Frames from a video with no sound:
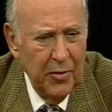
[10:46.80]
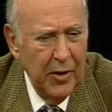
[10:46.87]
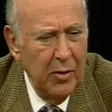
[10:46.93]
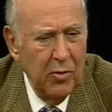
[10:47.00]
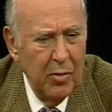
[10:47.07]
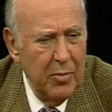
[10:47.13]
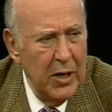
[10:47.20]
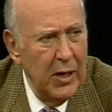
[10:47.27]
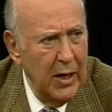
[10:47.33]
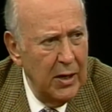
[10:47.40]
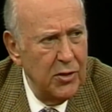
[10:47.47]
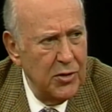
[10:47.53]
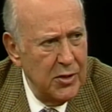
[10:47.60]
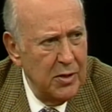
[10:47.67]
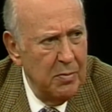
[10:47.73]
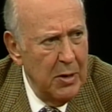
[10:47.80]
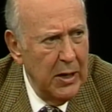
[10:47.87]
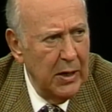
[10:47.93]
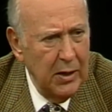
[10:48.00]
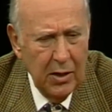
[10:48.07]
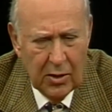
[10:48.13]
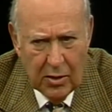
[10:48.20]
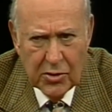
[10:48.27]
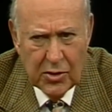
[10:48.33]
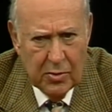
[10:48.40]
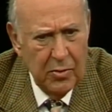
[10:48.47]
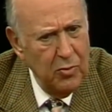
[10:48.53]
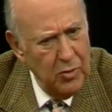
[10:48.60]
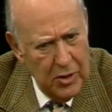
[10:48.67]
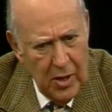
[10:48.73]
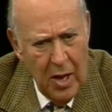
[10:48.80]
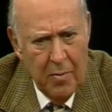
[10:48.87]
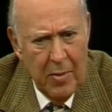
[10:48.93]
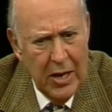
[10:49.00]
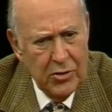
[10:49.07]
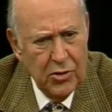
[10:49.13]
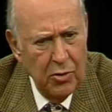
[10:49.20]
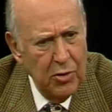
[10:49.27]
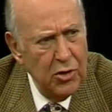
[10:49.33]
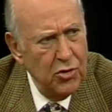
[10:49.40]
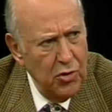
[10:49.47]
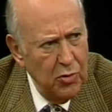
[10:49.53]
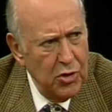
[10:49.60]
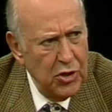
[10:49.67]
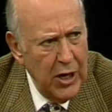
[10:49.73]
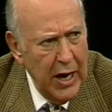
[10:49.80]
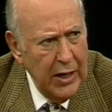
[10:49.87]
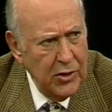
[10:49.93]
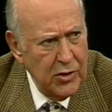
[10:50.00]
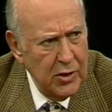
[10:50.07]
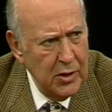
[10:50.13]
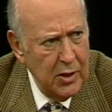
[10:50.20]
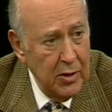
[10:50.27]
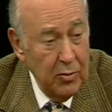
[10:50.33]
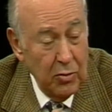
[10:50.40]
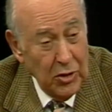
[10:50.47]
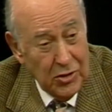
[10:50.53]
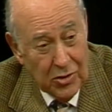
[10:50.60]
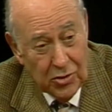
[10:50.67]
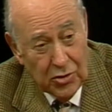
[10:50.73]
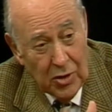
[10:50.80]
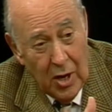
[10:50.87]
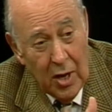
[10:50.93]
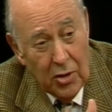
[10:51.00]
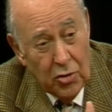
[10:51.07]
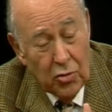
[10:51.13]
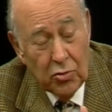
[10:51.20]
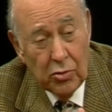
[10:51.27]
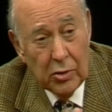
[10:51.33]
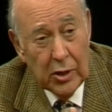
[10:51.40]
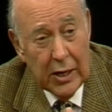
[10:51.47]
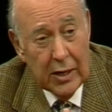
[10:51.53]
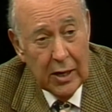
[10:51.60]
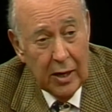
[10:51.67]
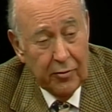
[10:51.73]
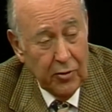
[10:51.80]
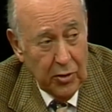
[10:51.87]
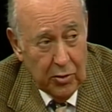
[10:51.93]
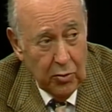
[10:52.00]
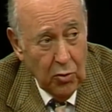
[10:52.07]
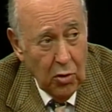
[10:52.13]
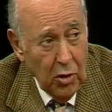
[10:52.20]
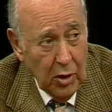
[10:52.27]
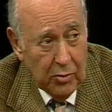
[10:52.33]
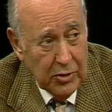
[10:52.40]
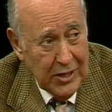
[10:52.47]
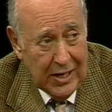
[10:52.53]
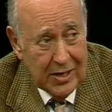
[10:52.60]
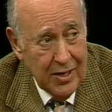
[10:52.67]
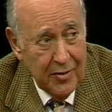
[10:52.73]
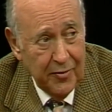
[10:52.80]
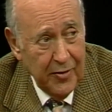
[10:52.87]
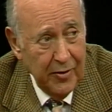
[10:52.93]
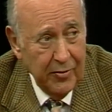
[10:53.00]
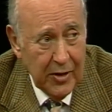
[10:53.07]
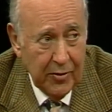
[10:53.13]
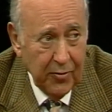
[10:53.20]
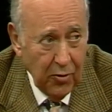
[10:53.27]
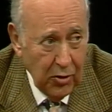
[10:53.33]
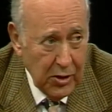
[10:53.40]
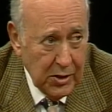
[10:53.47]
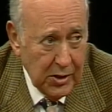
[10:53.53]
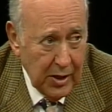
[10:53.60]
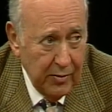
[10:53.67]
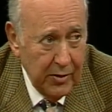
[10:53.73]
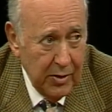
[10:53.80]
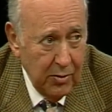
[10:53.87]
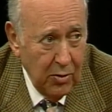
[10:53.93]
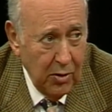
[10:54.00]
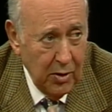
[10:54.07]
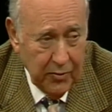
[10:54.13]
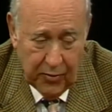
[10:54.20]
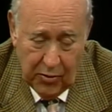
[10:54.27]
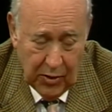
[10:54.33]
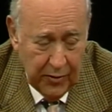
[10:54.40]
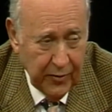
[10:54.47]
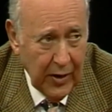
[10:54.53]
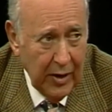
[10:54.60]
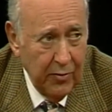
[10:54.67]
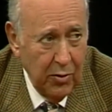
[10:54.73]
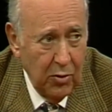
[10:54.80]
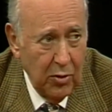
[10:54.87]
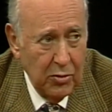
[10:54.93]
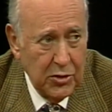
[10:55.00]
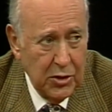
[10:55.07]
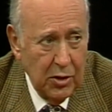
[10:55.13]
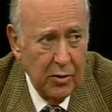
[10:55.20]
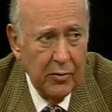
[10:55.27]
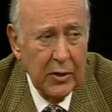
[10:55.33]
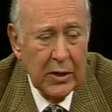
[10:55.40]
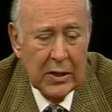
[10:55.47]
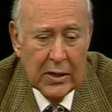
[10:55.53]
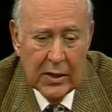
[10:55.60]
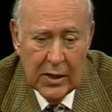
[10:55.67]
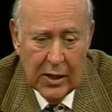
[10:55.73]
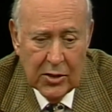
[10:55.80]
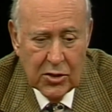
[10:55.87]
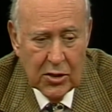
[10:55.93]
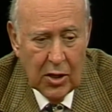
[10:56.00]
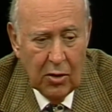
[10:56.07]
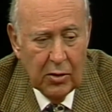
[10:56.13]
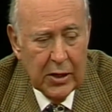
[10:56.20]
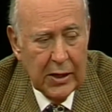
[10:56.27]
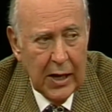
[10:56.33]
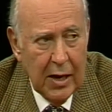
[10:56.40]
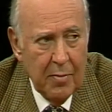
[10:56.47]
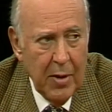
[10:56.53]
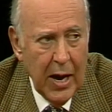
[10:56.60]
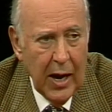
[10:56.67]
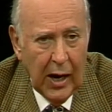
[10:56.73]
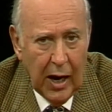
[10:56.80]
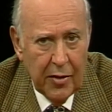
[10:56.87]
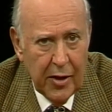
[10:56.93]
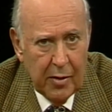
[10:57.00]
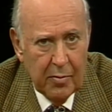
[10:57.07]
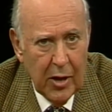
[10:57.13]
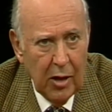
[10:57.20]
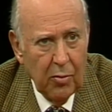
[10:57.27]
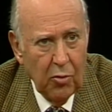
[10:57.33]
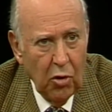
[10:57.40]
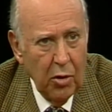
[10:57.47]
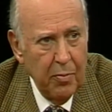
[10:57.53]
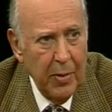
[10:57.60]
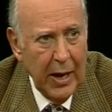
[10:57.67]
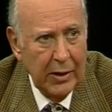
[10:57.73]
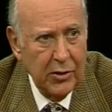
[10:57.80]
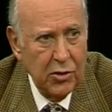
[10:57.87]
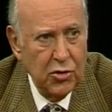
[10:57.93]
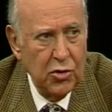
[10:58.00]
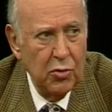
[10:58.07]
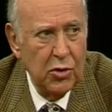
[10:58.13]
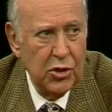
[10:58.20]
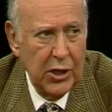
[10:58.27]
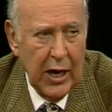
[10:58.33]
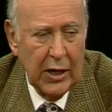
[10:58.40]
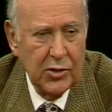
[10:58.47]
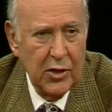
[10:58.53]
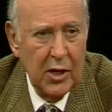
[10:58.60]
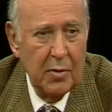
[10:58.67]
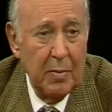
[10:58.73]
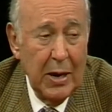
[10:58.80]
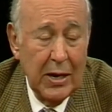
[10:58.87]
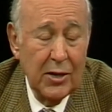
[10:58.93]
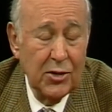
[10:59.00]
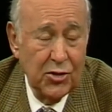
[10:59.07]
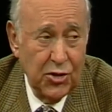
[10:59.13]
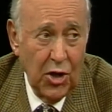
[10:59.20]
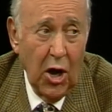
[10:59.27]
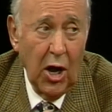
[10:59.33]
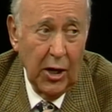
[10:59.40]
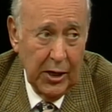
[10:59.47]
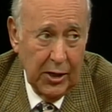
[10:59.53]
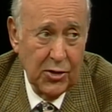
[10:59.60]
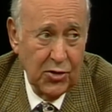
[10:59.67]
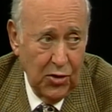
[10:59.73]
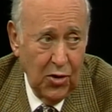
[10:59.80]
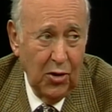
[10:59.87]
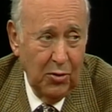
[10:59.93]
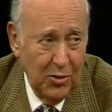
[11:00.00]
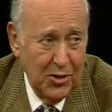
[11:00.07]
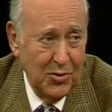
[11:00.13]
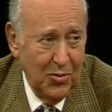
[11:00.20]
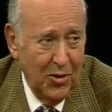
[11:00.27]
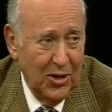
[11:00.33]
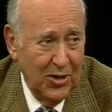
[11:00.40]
don't think we're being anti-Semitic. You know, it's a man's doing a Jewish accent, and it wasn't too late after the war. It was 1950, 47, the war, 45, the war was over. It slowly came back. I think Mel brought back the Jewish accent and made it as darling as it always